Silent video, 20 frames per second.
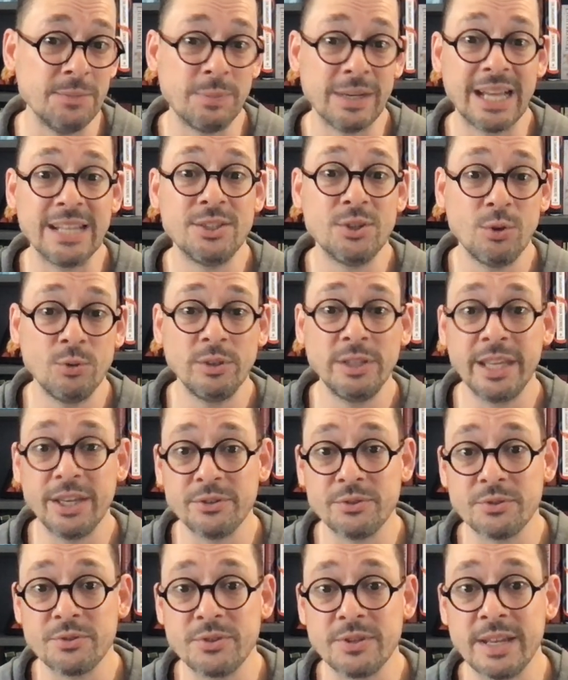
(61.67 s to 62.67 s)
But I totally
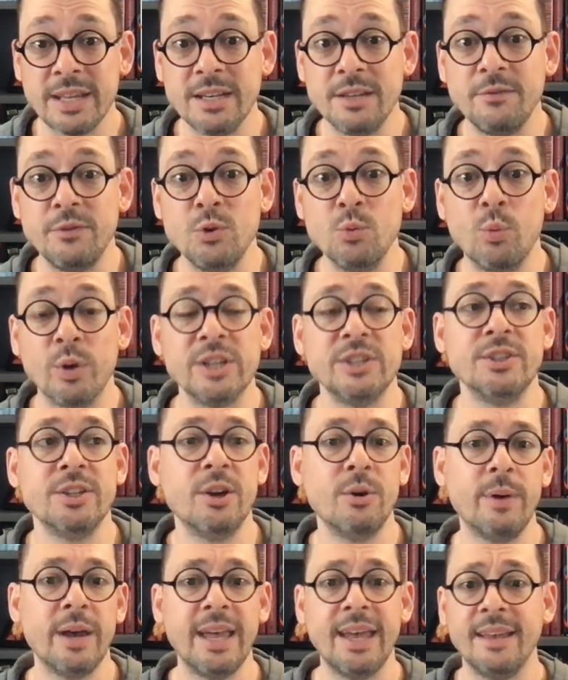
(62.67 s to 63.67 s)
understand if you wanted to
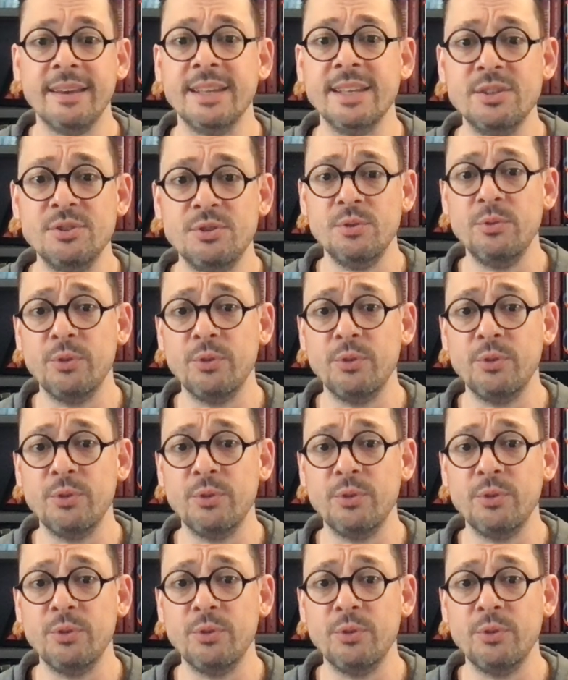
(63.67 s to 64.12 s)
go ahead and